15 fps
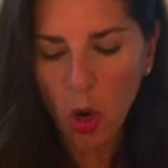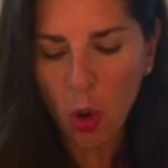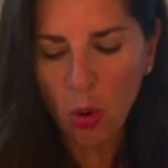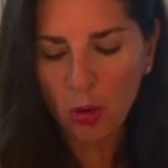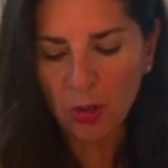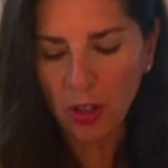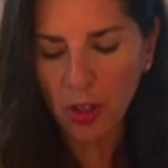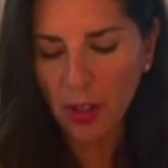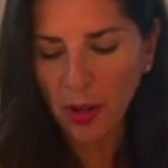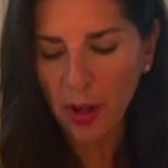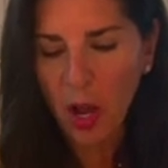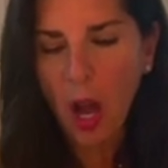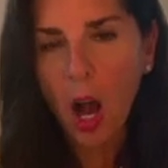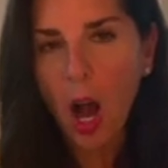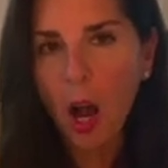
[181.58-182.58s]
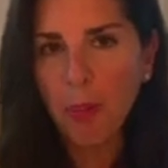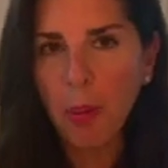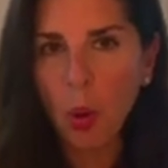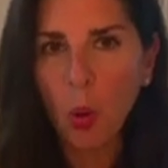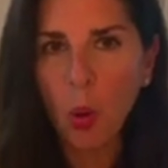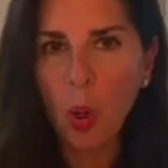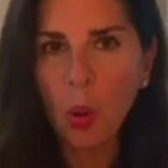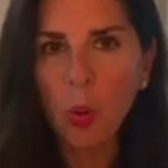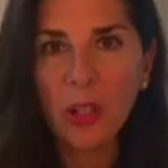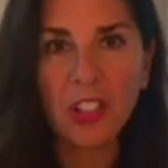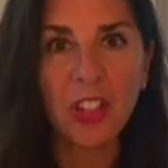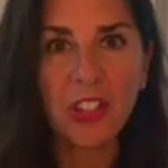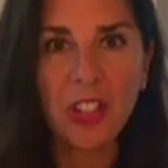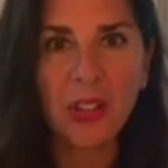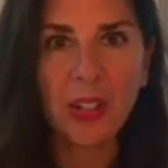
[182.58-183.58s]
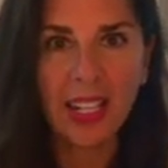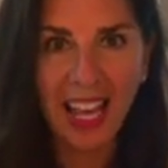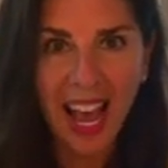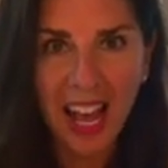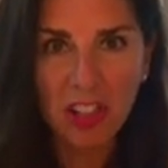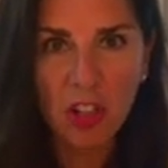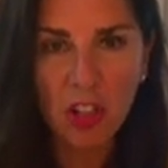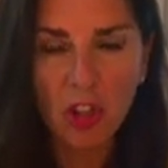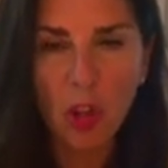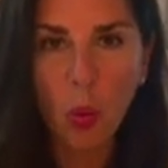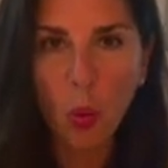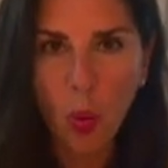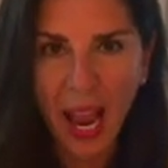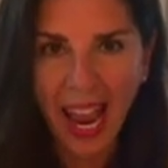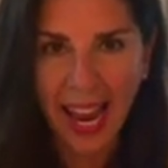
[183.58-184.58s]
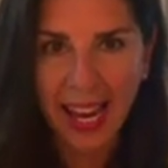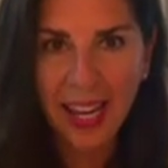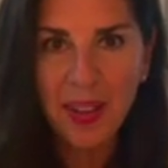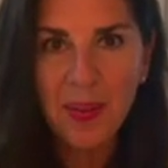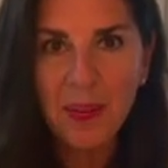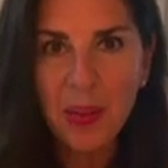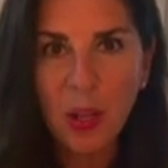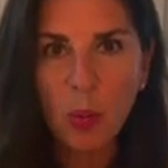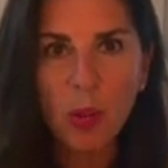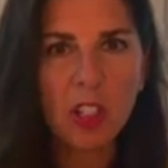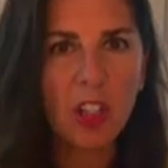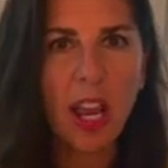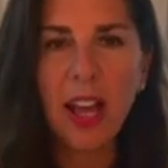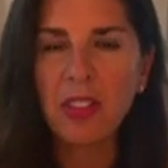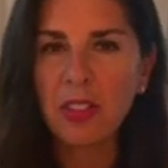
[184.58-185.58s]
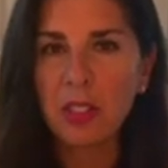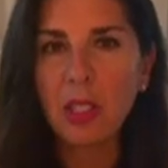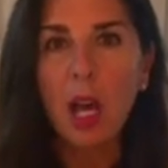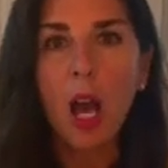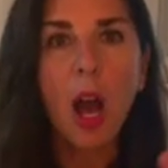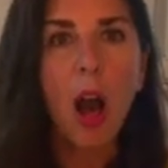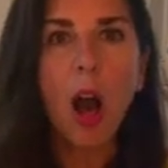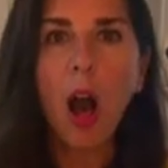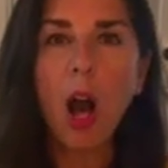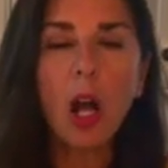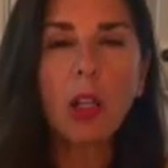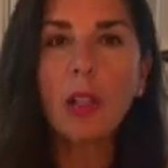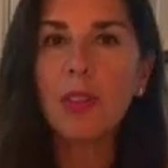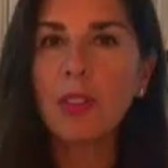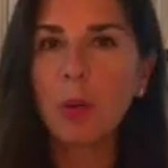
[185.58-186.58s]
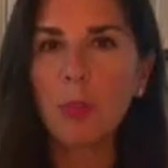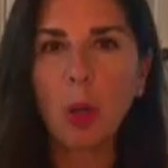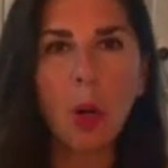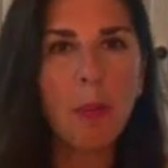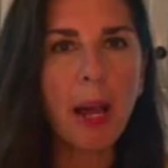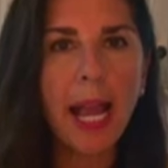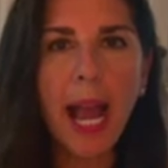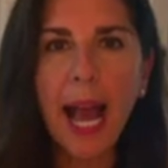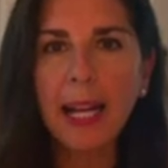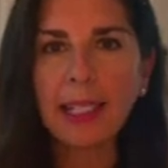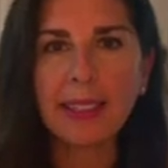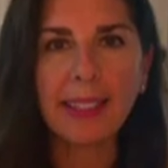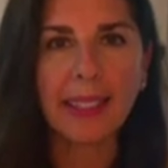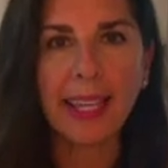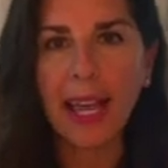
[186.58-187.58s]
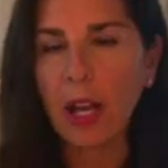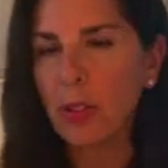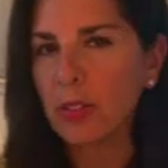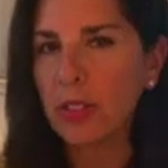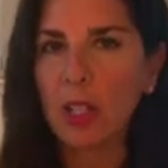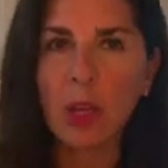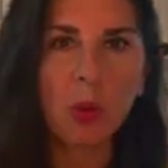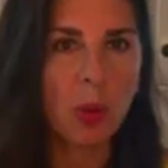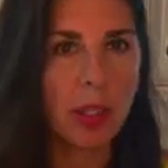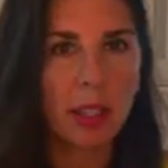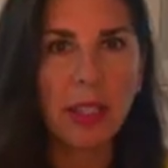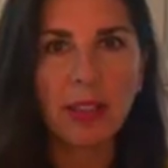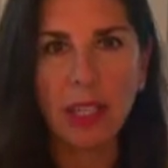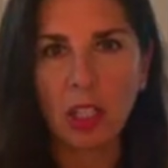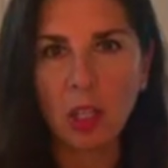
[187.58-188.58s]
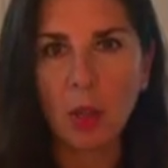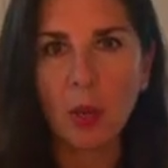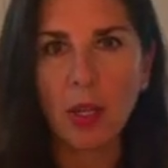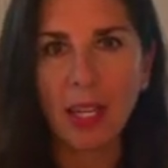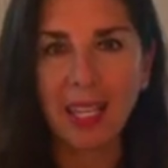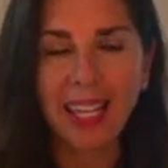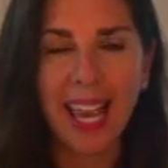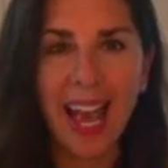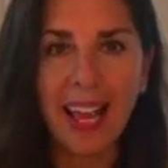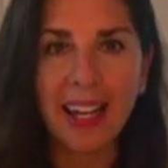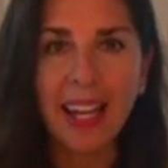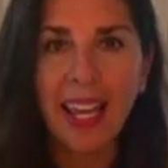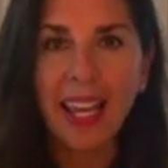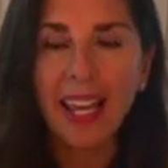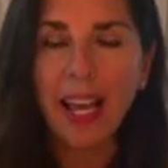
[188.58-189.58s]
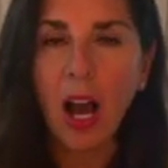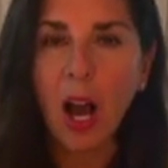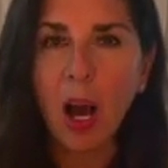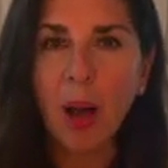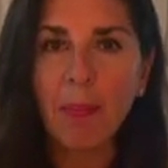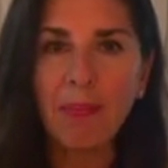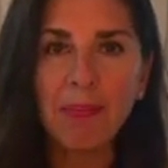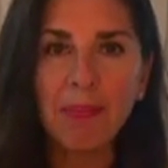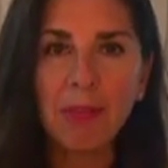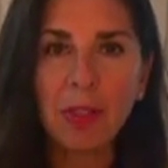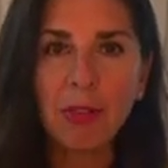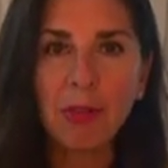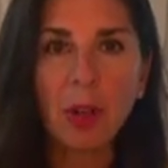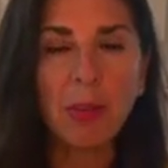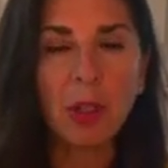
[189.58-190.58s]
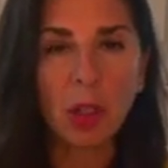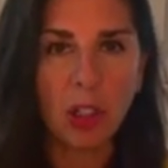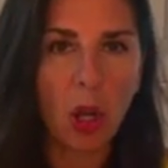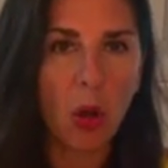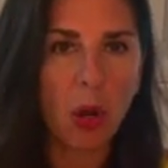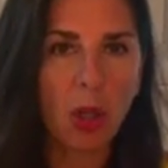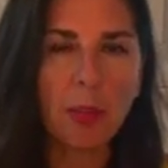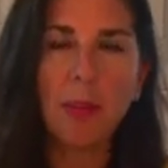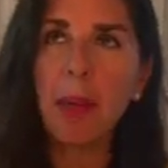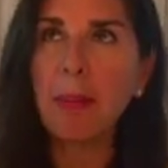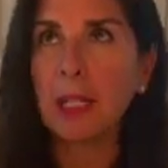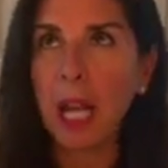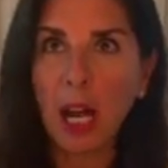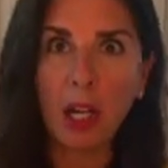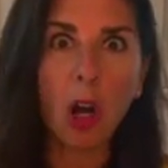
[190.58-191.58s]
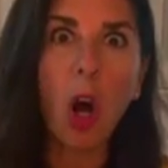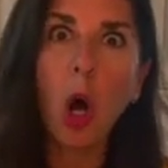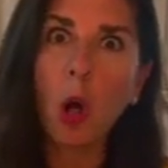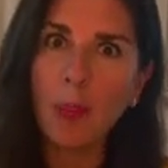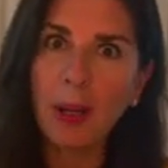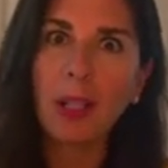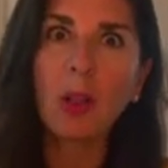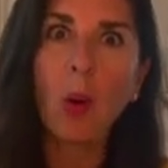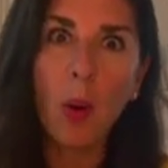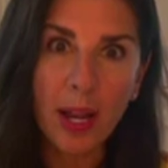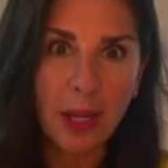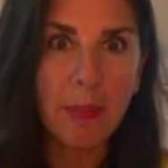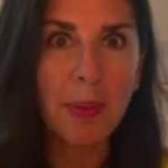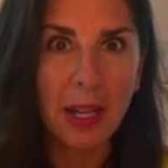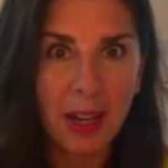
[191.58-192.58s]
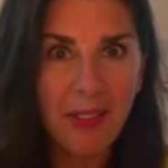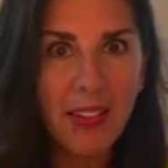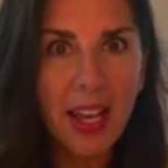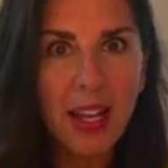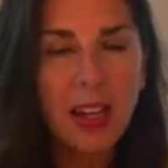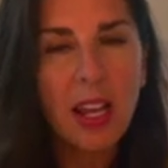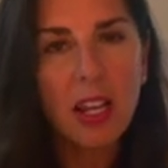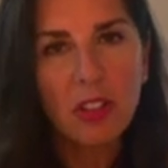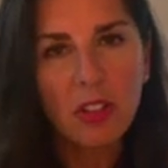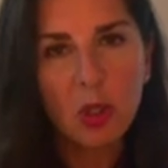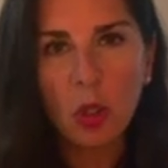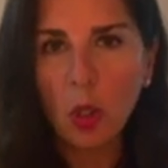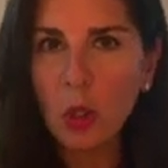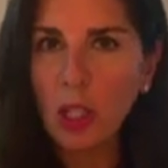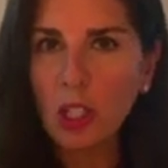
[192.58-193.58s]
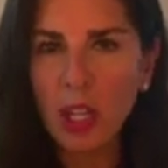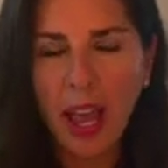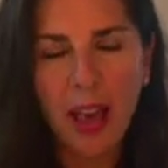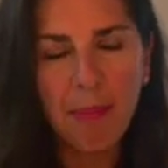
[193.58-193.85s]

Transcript: over a bowl, which is going to catch the whey, which has all of the probiotics and calcium really that you can get from your yogurt. Maybe not all, but quite a bit of it. So you can